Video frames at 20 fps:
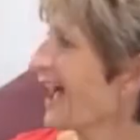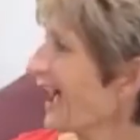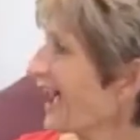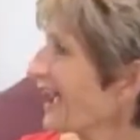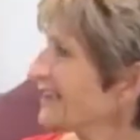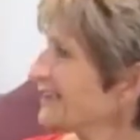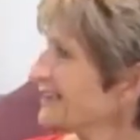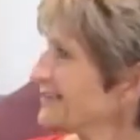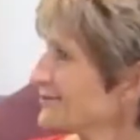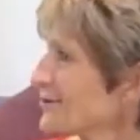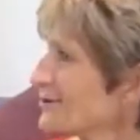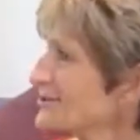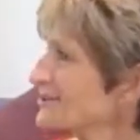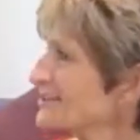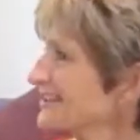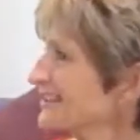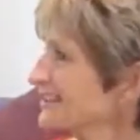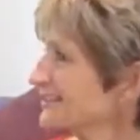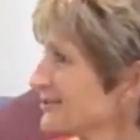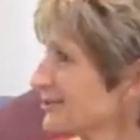Hey,
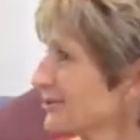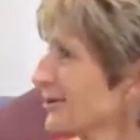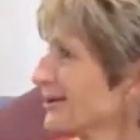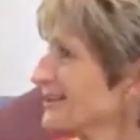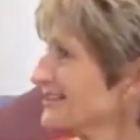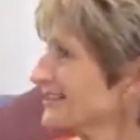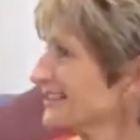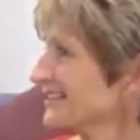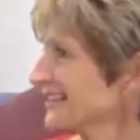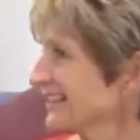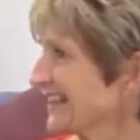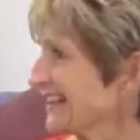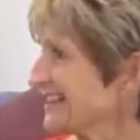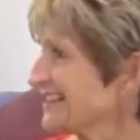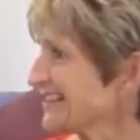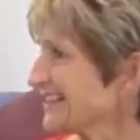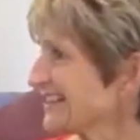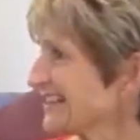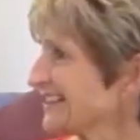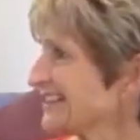Rosie. It's great to
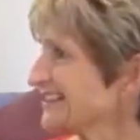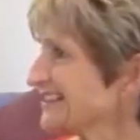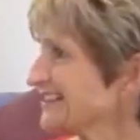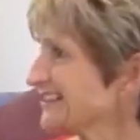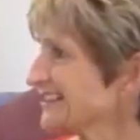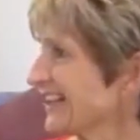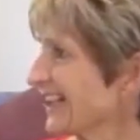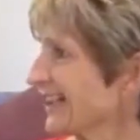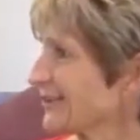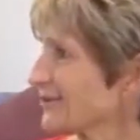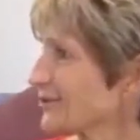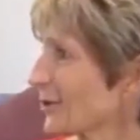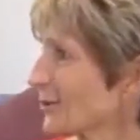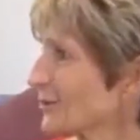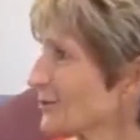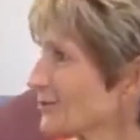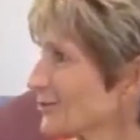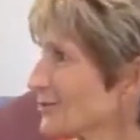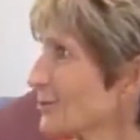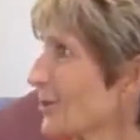connect again and catch up
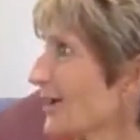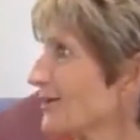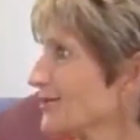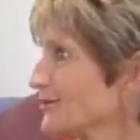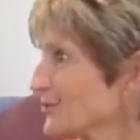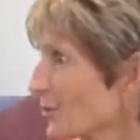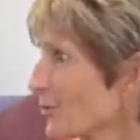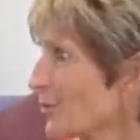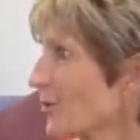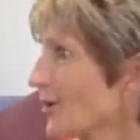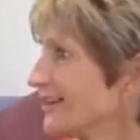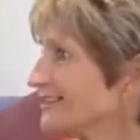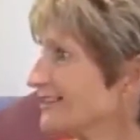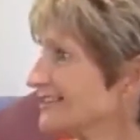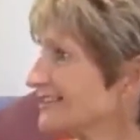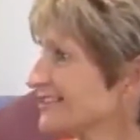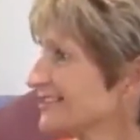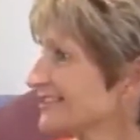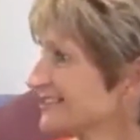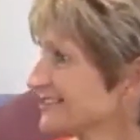with you as
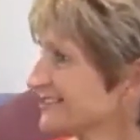always.